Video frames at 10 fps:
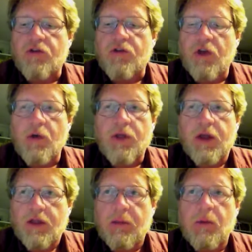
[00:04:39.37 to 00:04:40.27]
And so it
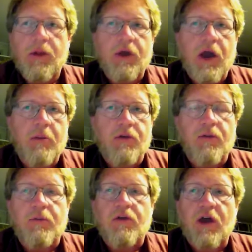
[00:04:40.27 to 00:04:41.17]
gets to be rather
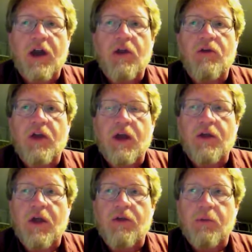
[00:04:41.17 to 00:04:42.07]
cumbersome to try to use an
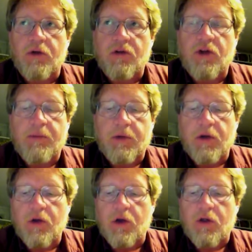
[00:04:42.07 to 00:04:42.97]
Excel spreadsheet and do it.